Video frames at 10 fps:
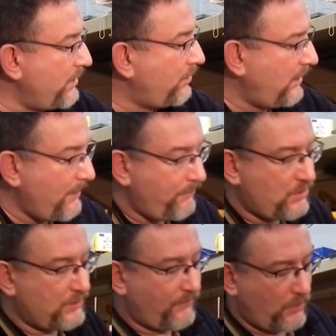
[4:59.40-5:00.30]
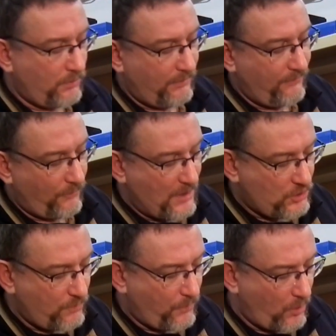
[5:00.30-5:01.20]
clip, just for
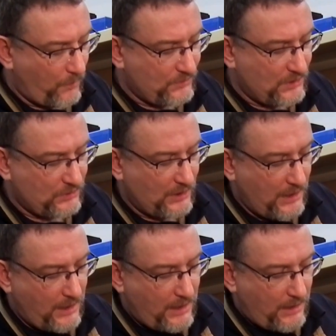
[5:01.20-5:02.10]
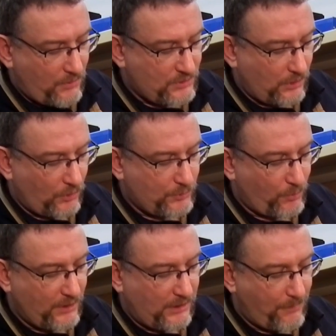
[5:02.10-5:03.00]
information purposes. There's a little
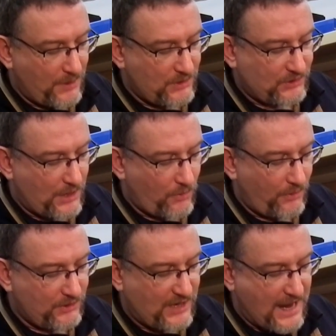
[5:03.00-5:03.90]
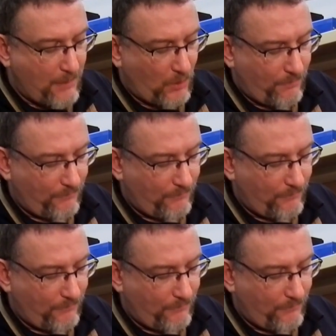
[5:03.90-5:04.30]
spring clip in the center of this hammer